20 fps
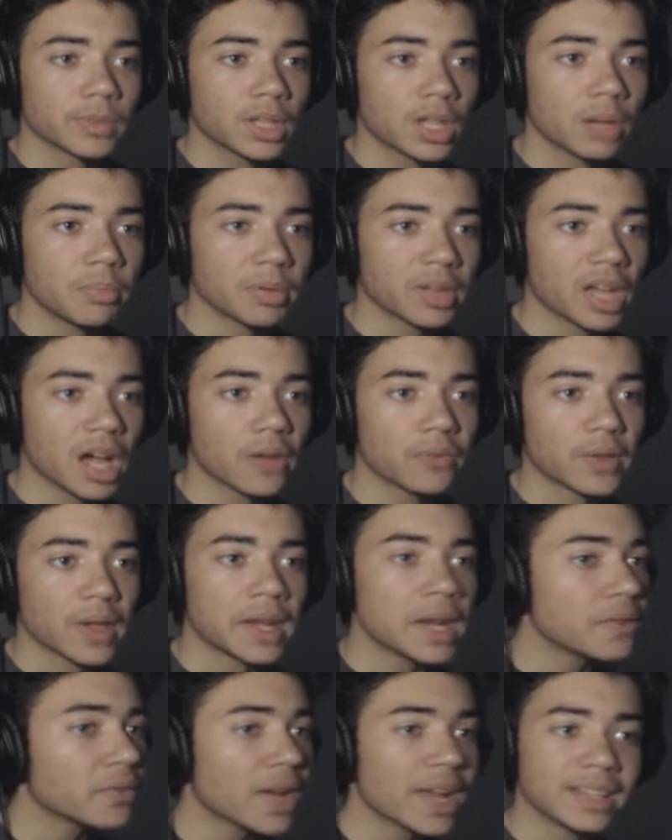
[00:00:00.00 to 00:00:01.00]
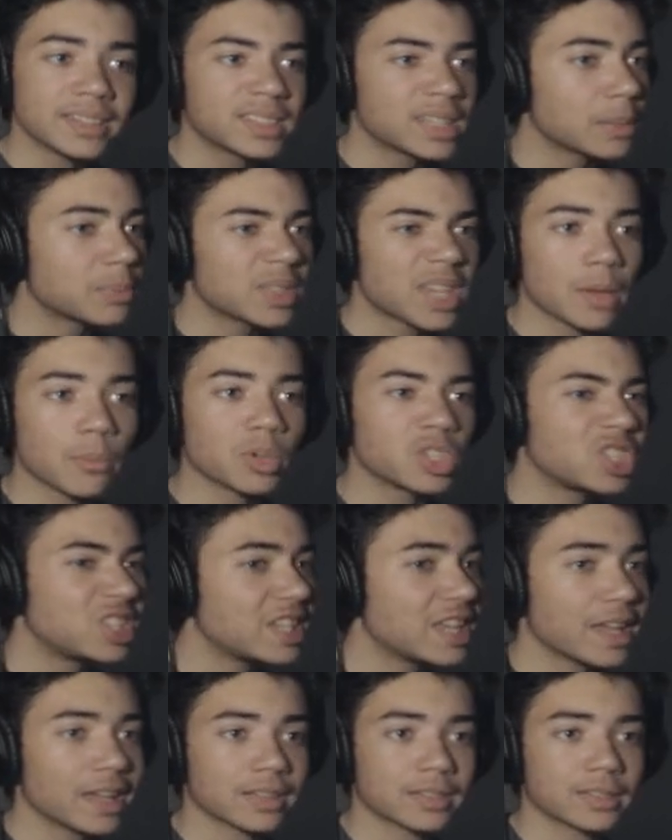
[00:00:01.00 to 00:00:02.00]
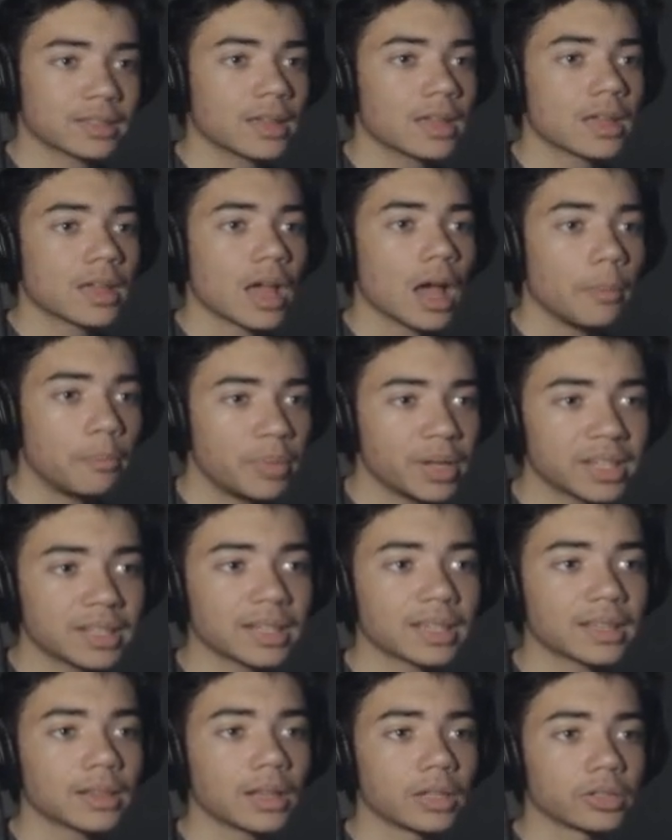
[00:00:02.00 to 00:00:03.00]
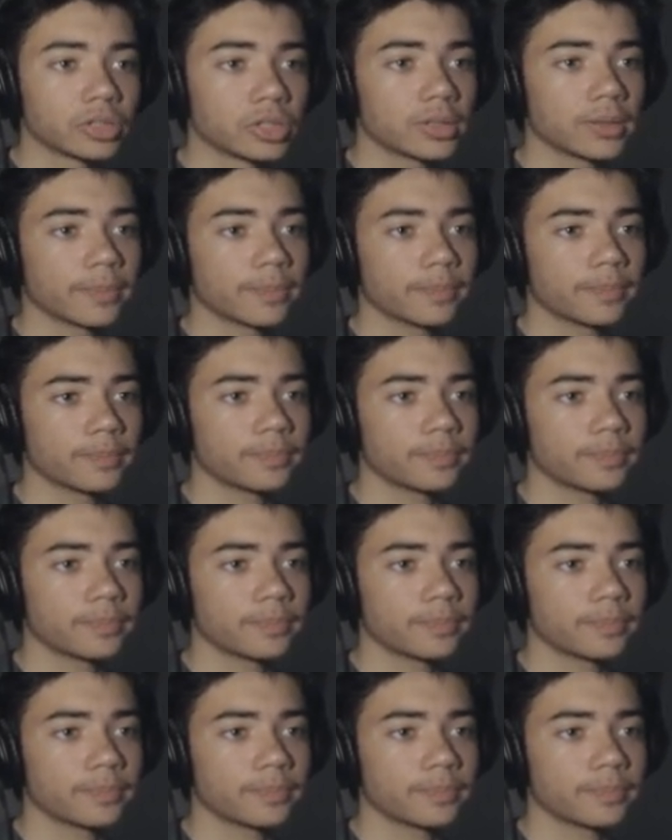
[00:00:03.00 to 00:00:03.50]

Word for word: A cup of coffee, I never had a skip sandwich DX! A picnic lunch!